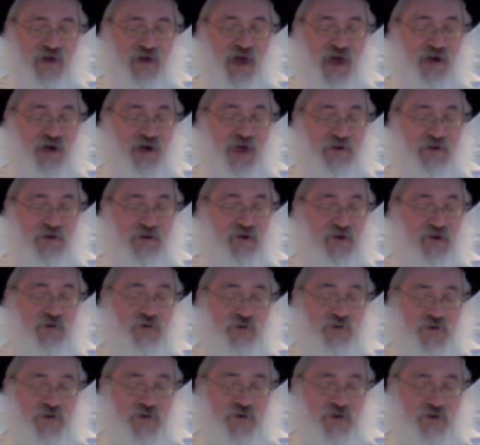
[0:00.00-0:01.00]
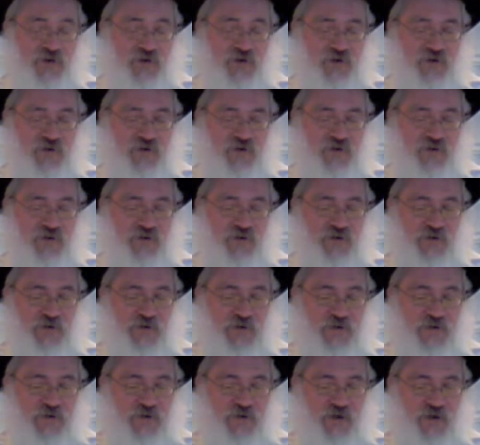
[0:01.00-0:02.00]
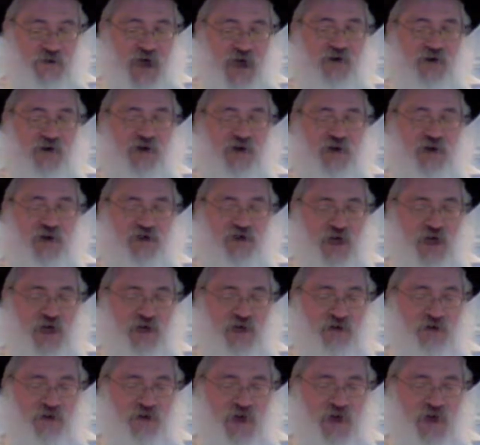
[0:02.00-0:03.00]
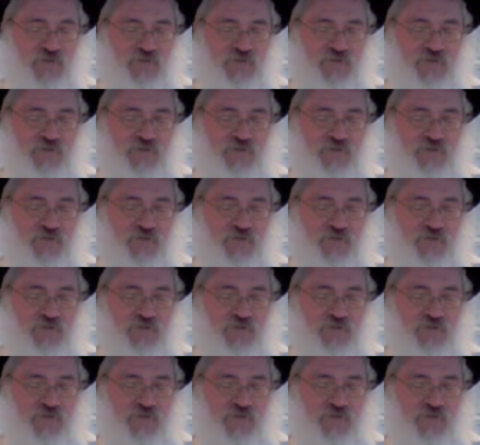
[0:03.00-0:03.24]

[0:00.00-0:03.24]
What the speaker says: and I don't. How can I change that?